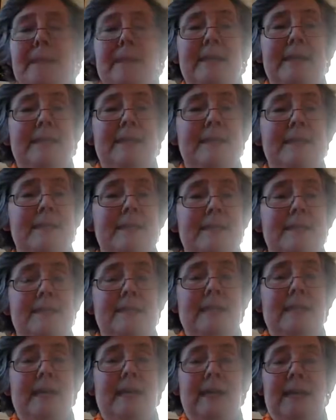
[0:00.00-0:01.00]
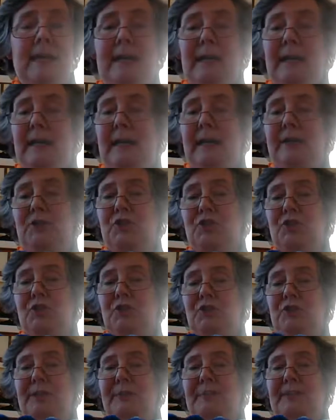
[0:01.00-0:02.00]
is
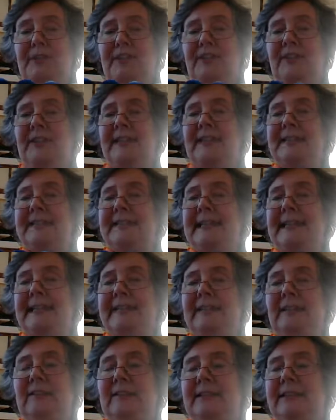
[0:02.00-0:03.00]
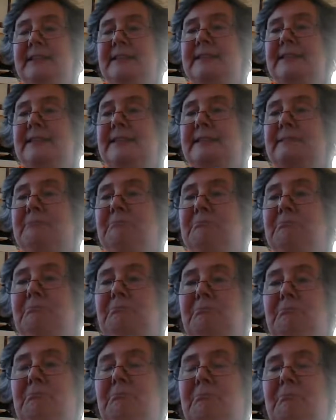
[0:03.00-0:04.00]
choose some of the things Dad likes
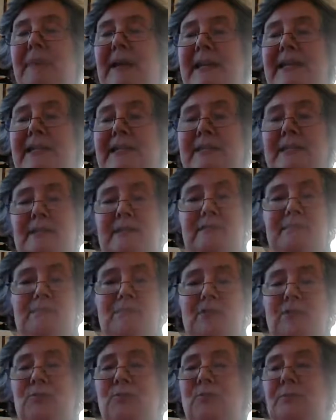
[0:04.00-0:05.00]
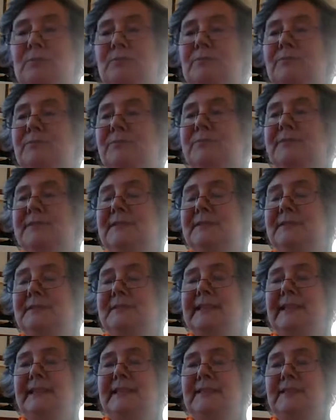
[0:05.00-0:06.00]
best. Don't know what
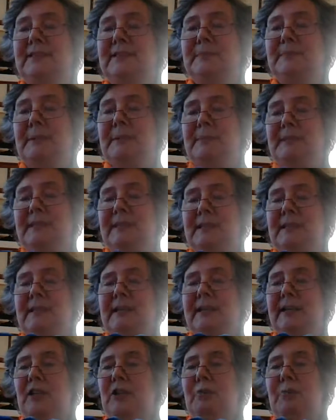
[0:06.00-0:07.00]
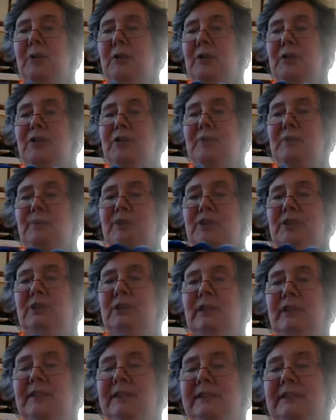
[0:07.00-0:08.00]
Dad does. Maybe he's a Lego person. Would you
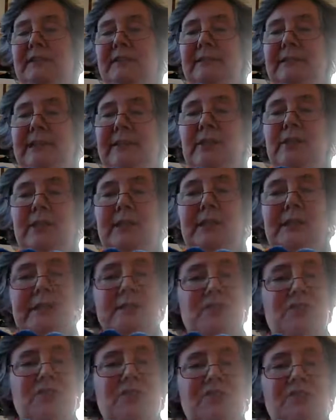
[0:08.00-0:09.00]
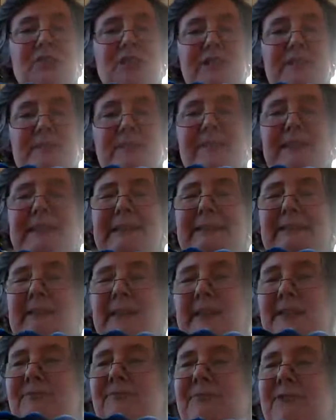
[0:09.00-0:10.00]
like a little Lego kit? Just find some little
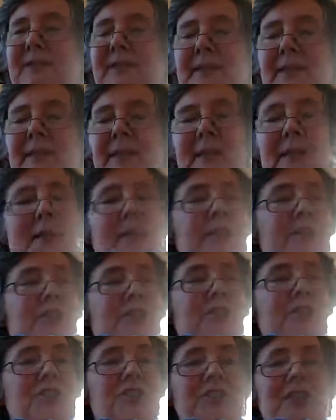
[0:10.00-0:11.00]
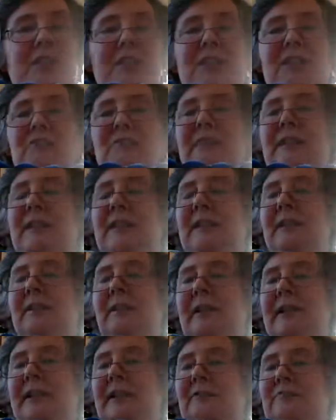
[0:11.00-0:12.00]
gifts that you think he'd really
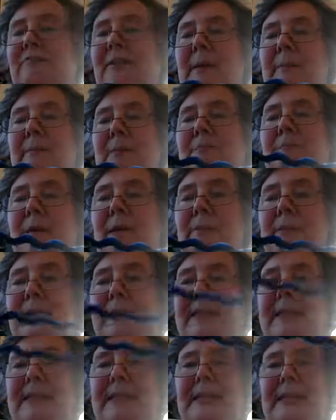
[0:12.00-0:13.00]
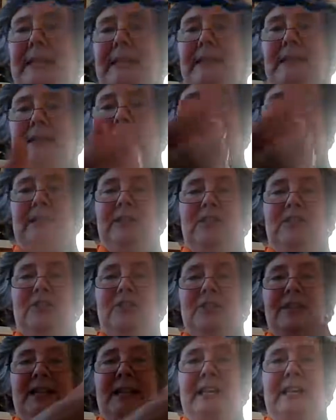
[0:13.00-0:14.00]
like and wrap them up, and again,
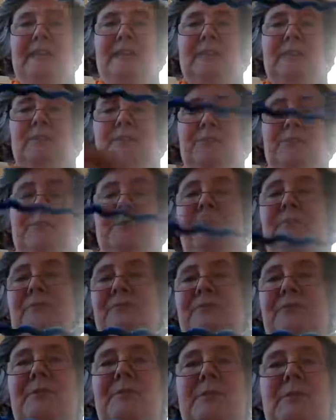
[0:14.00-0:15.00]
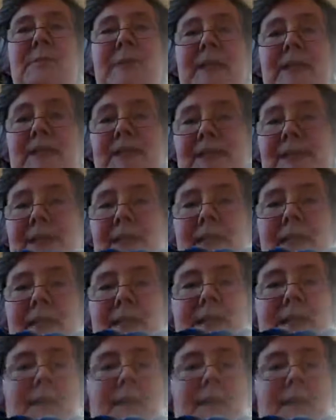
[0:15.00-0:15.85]
just hang them from the base there